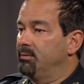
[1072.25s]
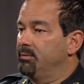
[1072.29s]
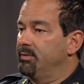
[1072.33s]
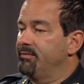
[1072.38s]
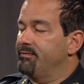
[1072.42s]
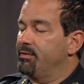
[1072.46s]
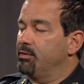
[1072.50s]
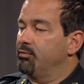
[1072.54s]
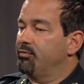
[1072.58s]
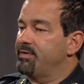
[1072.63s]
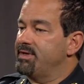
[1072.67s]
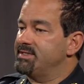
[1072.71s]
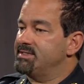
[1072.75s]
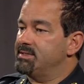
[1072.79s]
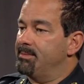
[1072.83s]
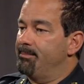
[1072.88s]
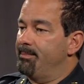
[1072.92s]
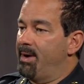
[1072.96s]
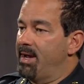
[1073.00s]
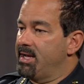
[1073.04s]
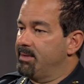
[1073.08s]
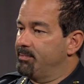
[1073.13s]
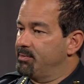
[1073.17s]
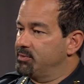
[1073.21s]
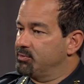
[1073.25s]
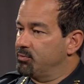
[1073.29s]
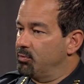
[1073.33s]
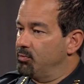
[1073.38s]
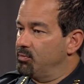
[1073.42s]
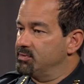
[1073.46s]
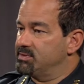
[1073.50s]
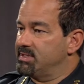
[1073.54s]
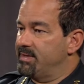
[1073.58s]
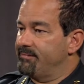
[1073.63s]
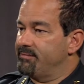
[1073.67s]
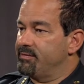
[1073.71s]
We've increased the bike
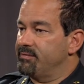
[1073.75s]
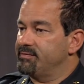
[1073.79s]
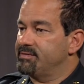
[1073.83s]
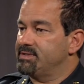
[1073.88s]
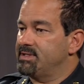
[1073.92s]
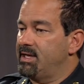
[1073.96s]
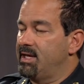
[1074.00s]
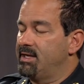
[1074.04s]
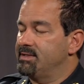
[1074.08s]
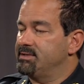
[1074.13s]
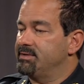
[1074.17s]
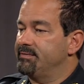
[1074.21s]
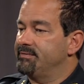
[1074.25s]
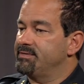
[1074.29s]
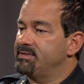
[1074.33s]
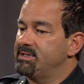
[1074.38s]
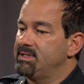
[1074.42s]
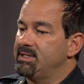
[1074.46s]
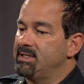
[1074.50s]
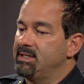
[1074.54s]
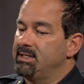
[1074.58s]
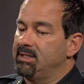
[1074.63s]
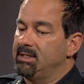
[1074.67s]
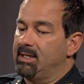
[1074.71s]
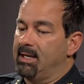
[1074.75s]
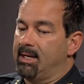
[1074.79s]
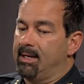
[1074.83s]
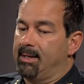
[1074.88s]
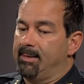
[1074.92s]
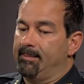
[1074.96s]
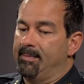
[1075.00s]
patrols, as you've seen,